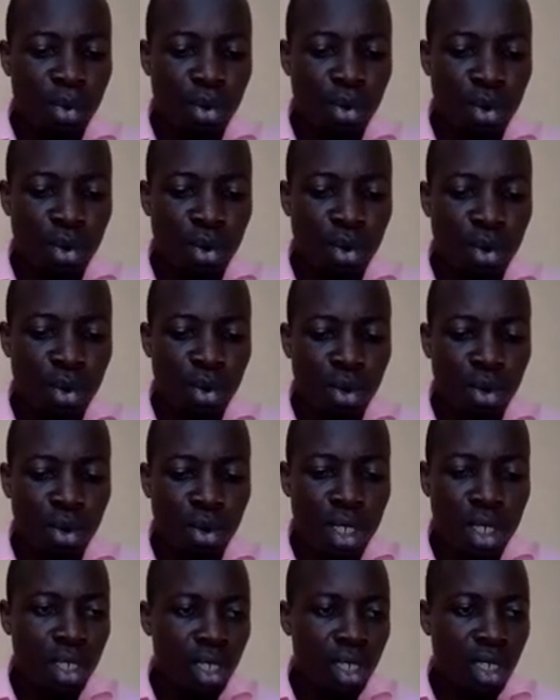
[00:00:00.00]
put
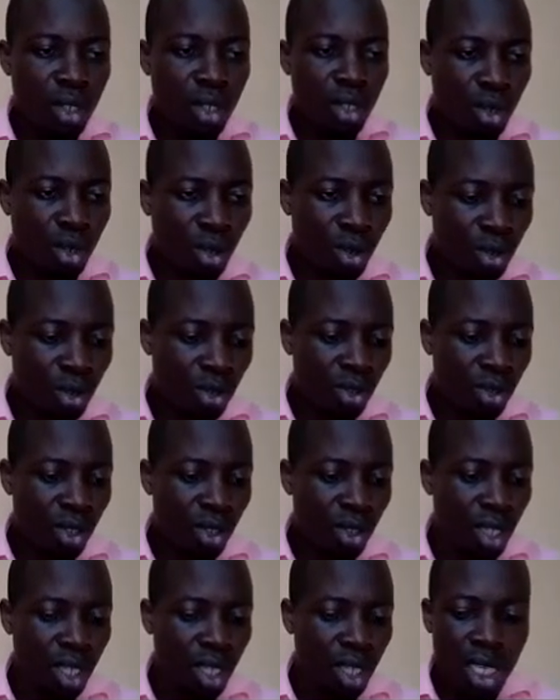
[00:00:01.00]

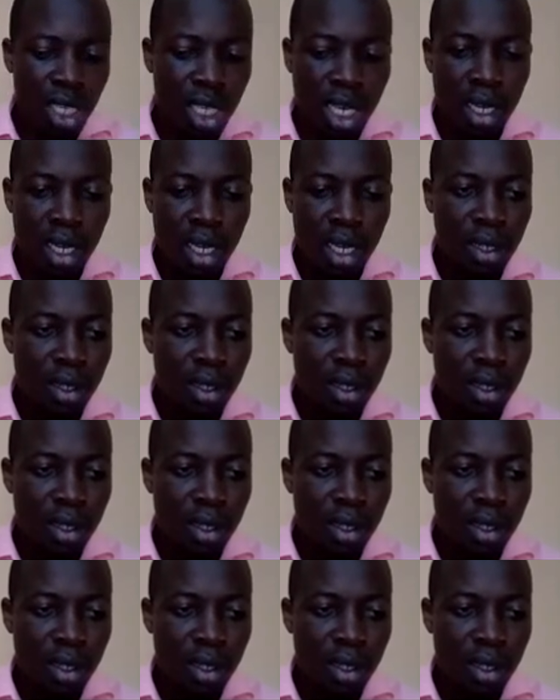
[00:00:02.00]
totals here,